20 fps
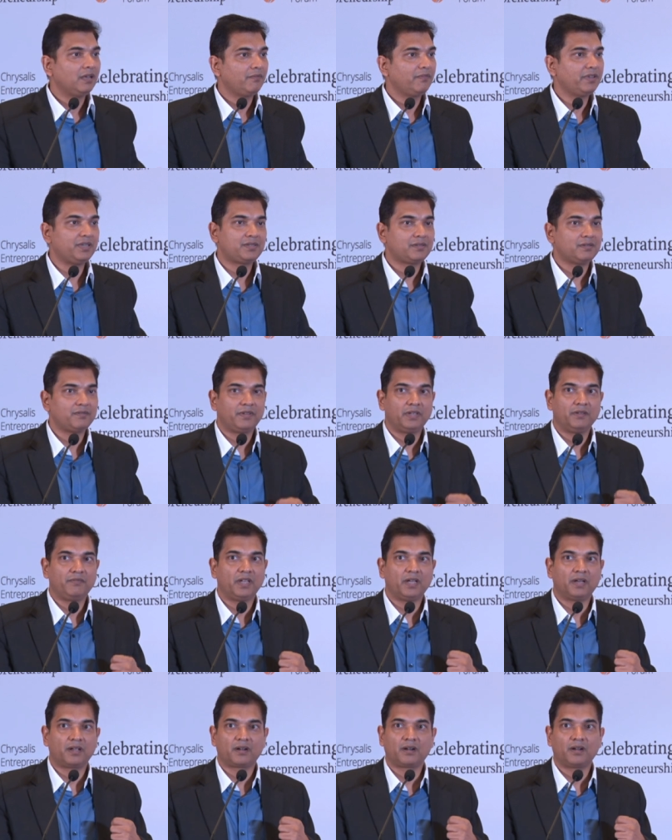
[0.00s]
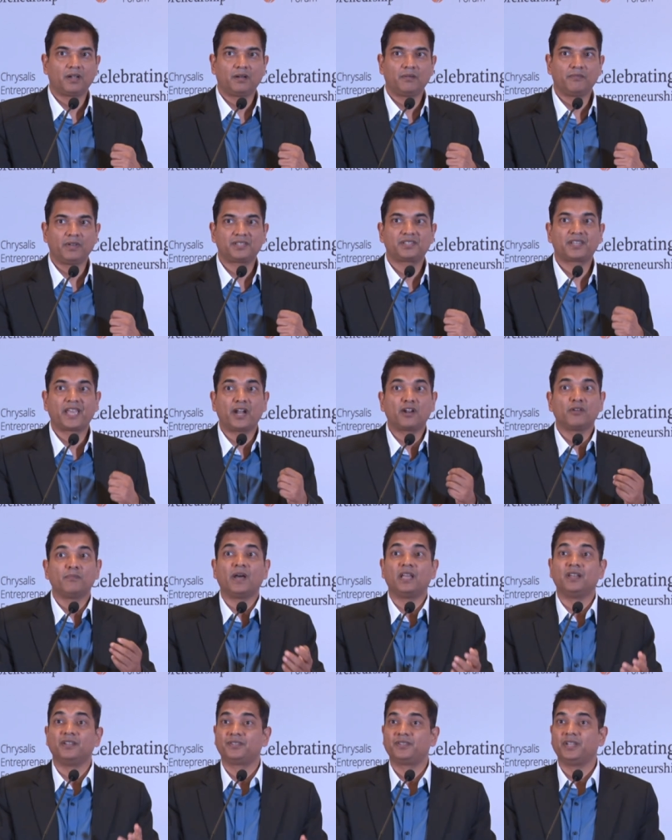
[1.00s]
we, are, uh, we are scared of
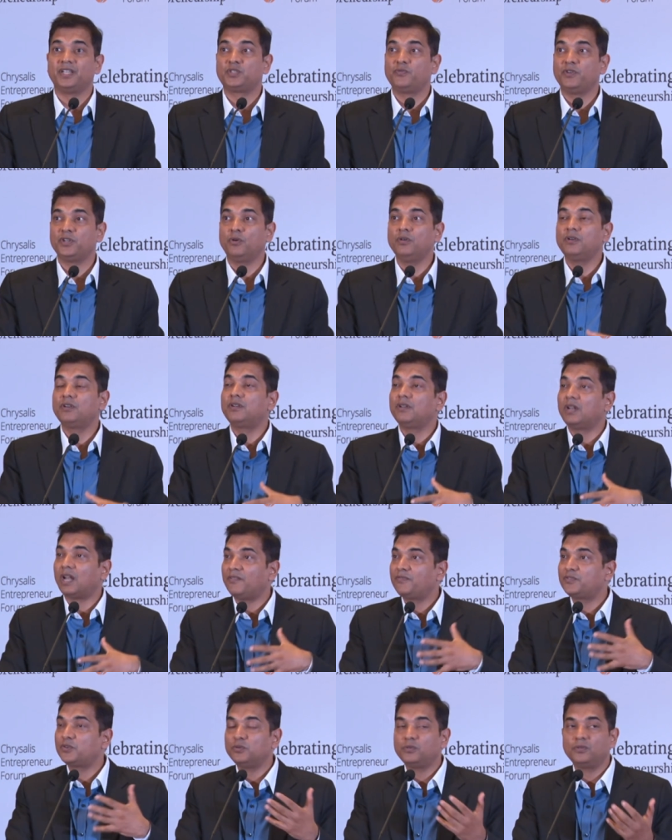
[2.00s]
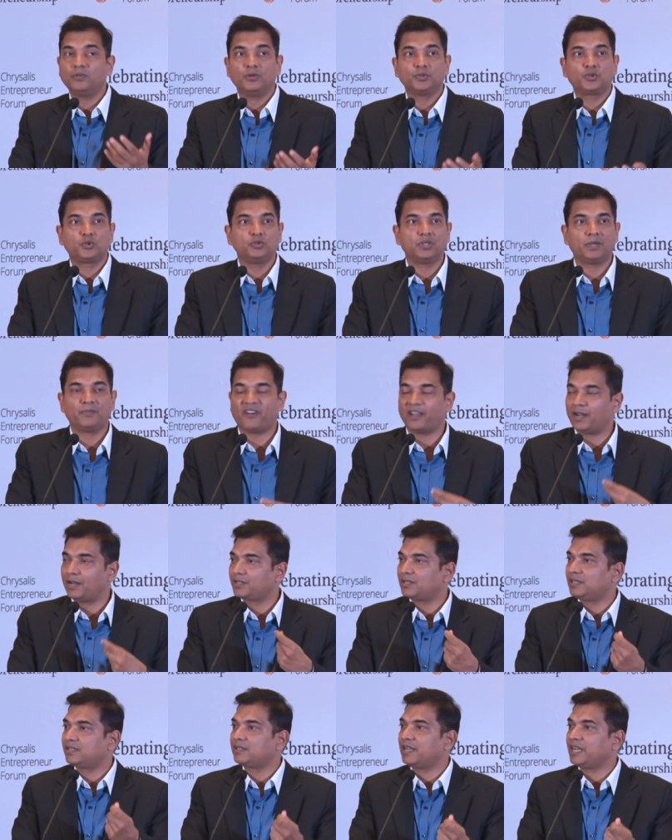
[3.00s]
balance sheets. We don't love to go through the
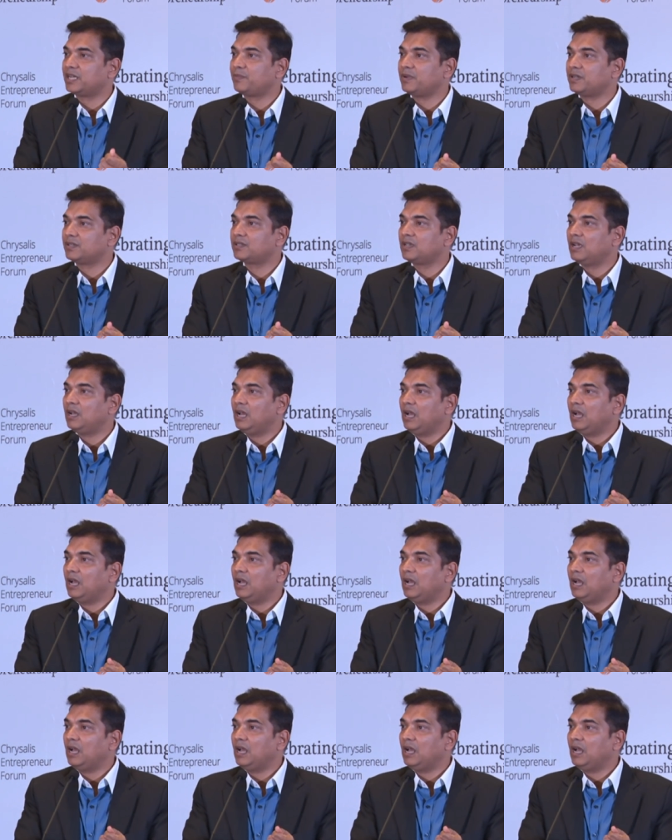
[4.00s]
financial statements.